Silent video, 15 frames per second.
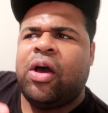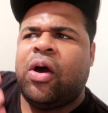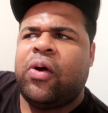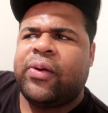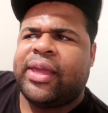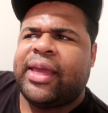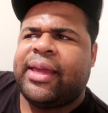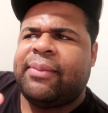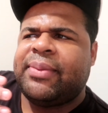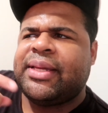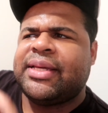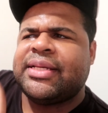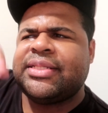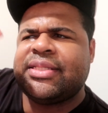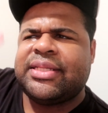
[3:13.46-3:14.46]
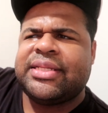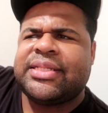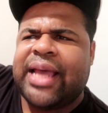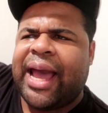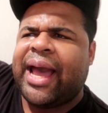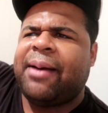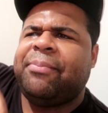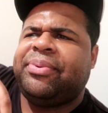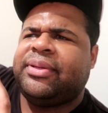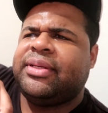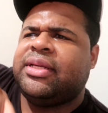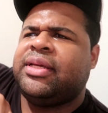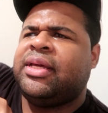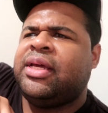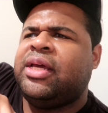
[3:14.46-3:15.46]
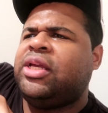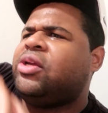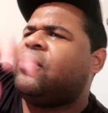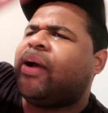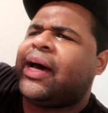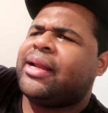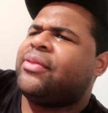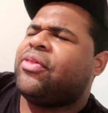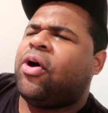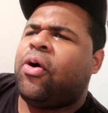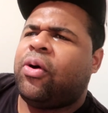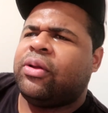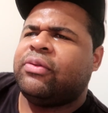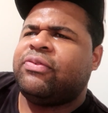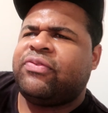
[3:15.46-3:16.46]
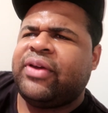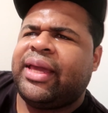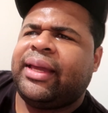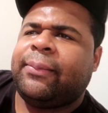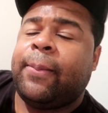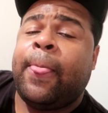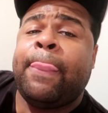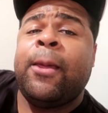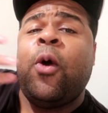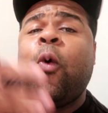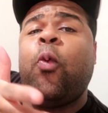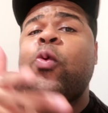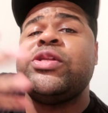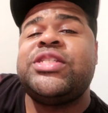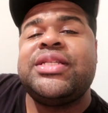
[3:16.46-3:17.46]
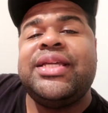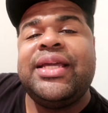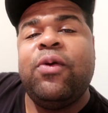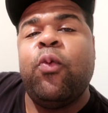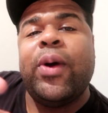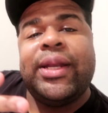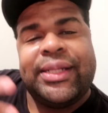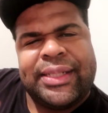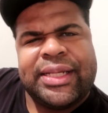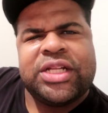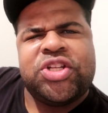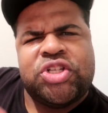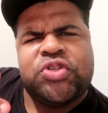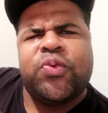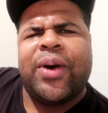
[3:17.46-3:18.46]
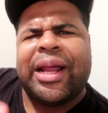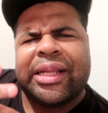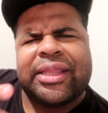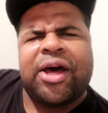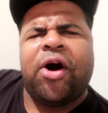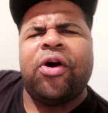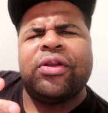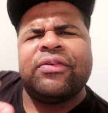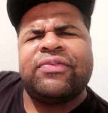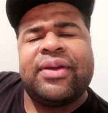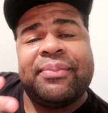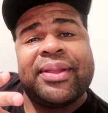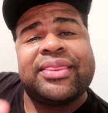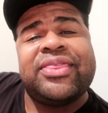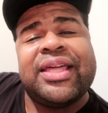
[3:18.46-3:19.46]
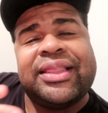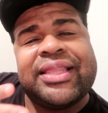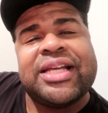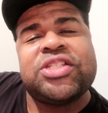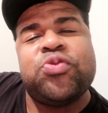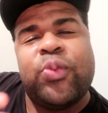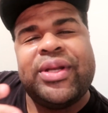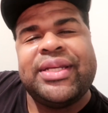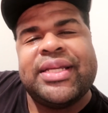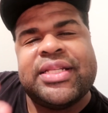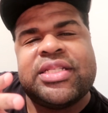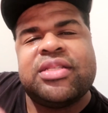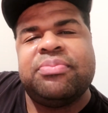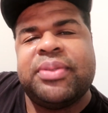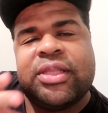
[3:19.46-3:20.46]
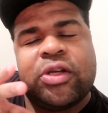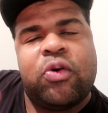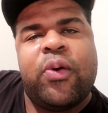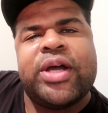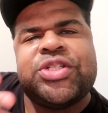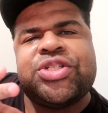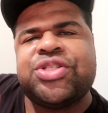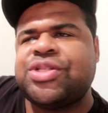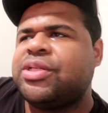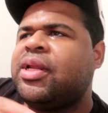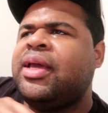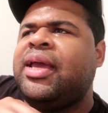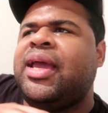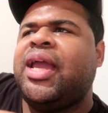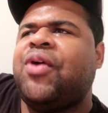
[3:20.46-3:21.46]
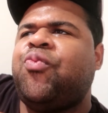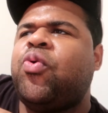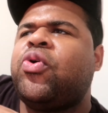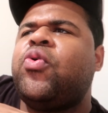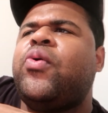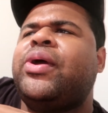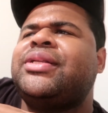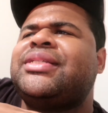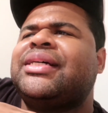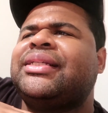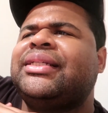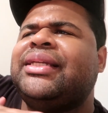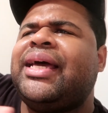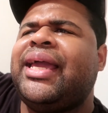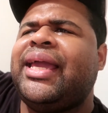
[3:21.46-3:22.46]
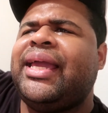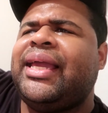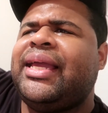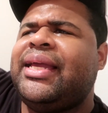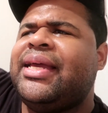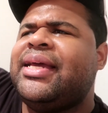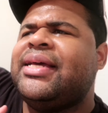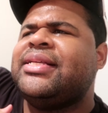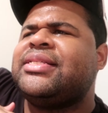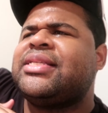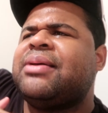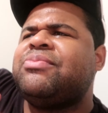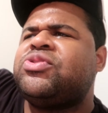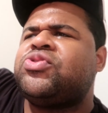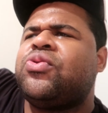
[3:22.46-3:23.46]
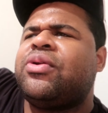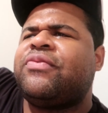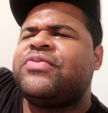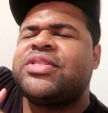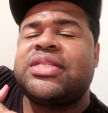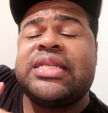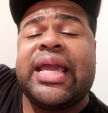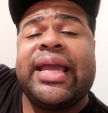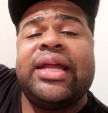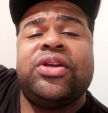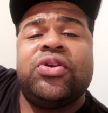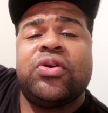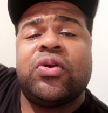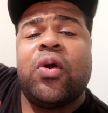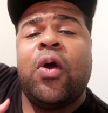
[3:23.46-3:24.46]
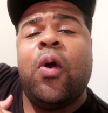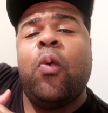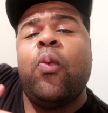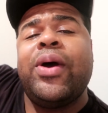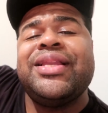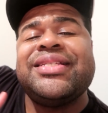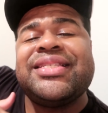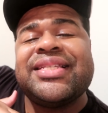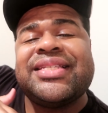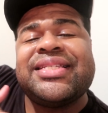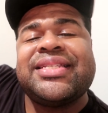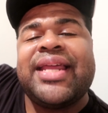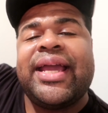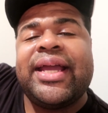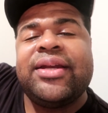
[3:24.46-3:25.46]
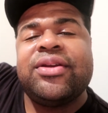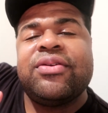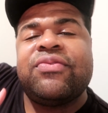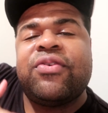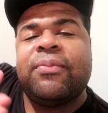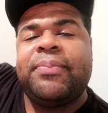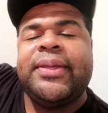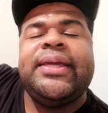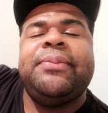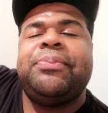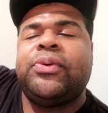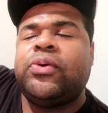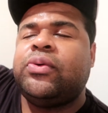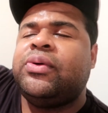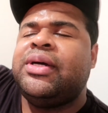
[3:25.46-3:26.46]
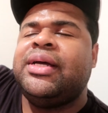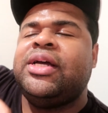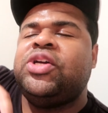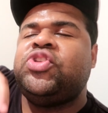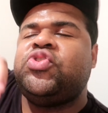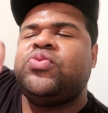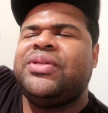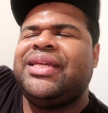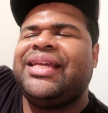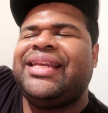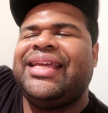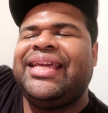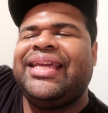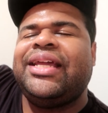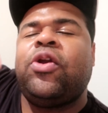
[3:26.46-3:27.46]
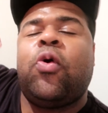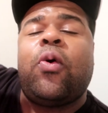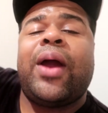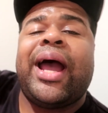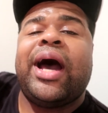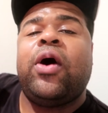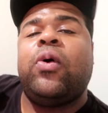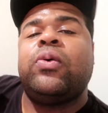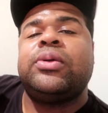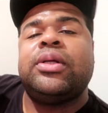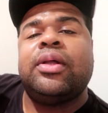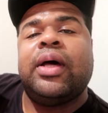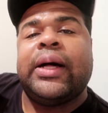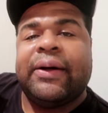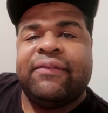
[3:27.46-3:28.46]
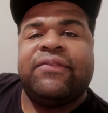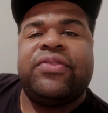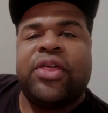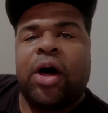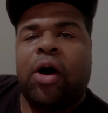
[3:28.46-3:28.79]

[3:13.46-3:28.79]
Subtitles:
okay, because this happened, you're out of the Hall of Fame. What gets you out of the Hall of Fame? I think that's what needs to be the question. If we're going to lay some sort of standard, what is the standard for people to get in or out of the